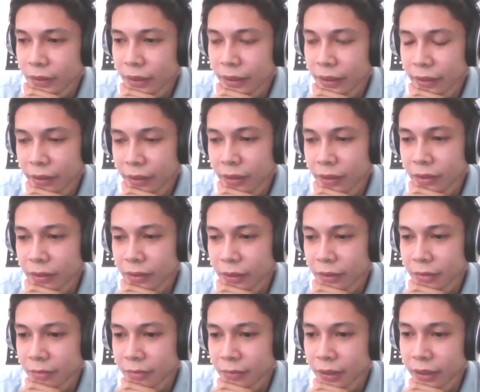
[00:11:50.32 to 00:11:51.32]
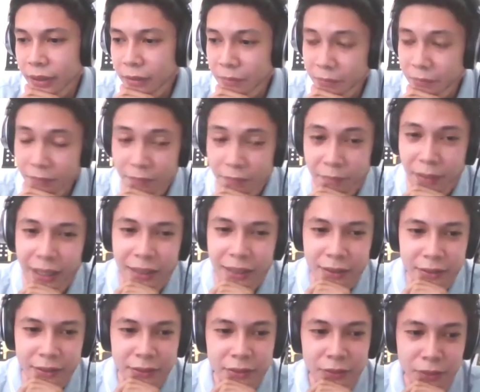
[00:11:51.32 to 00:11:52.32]
I think uh, like
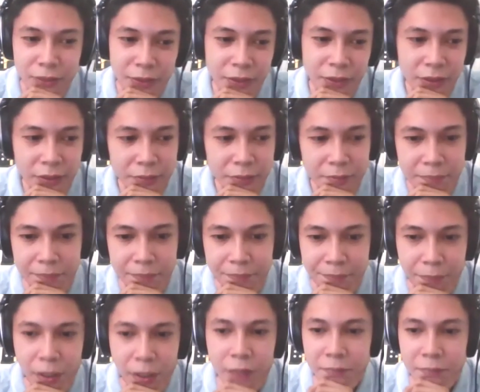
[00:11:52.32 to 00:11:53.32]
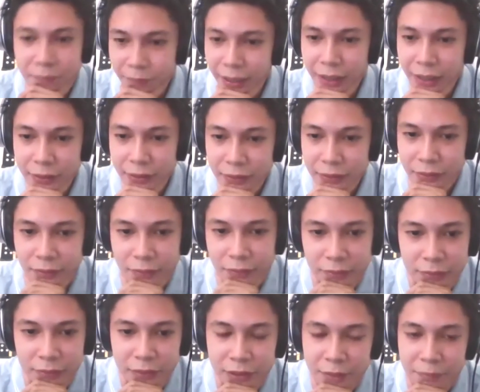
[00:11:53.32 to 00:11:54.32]
ballad or pop ballad,
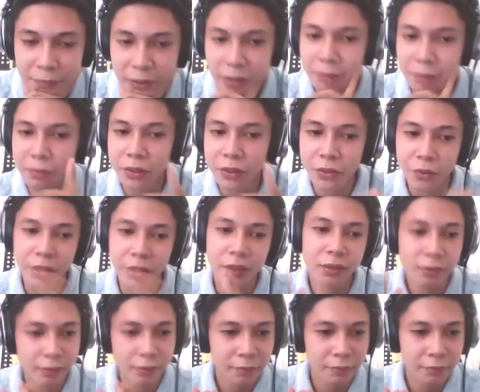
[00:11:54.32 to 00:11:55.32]
something in between.